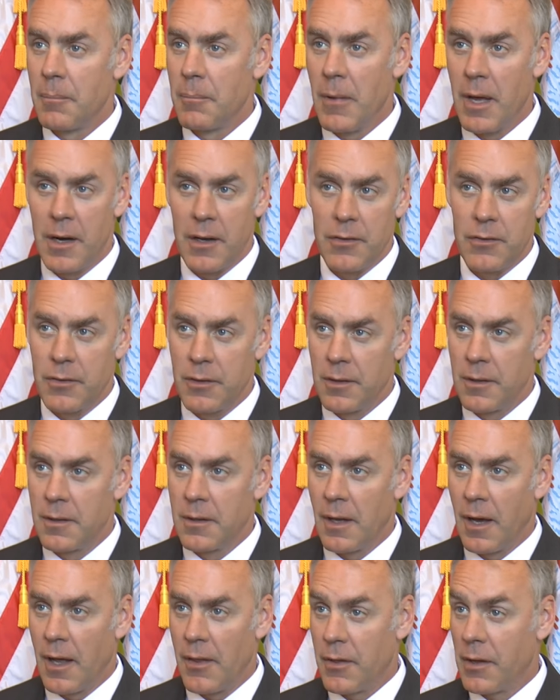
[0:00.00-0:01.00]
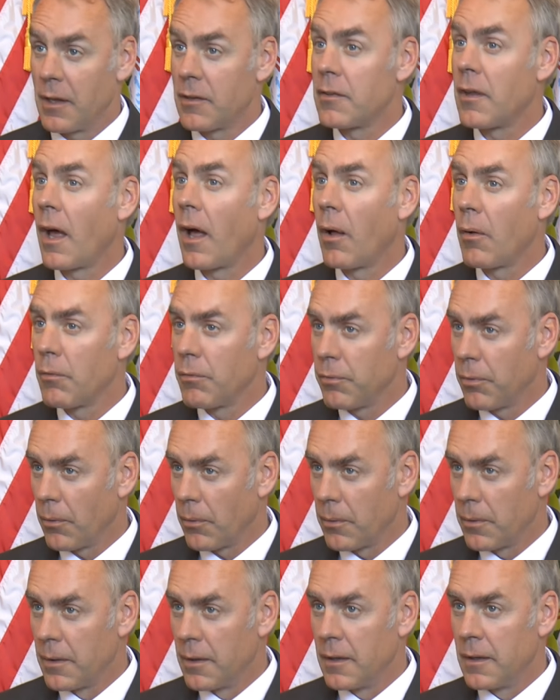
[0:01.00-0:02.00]
medicine, I think it's
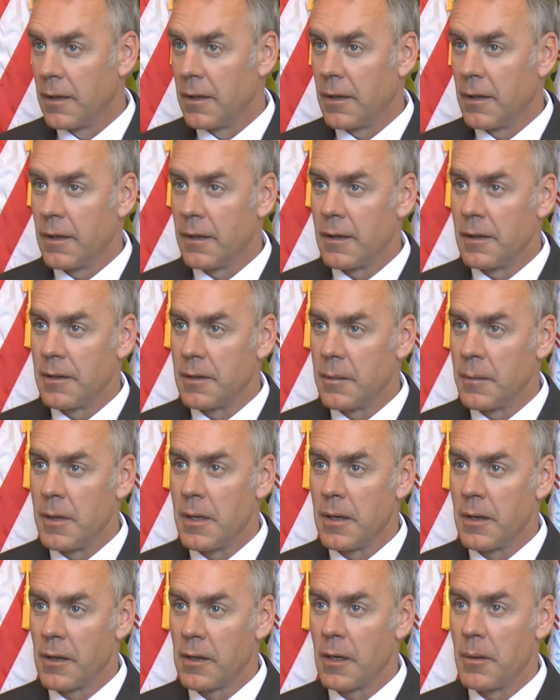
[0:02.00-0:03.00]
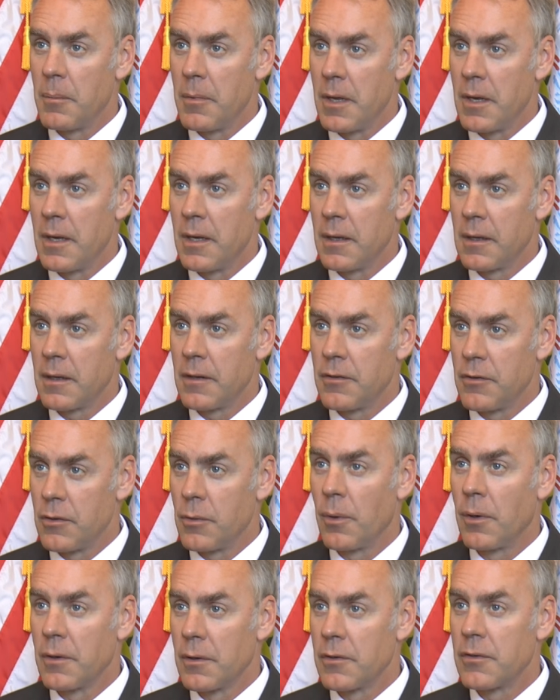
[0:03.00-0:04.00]
helpful to be in a committee because
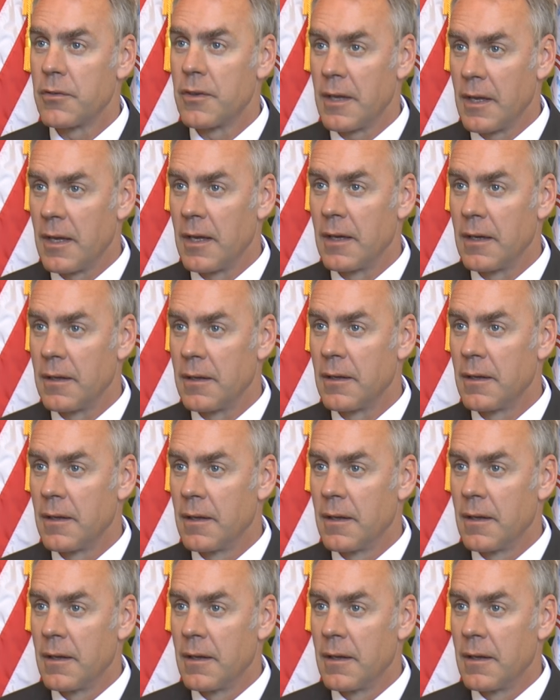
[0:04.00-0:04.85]
you understand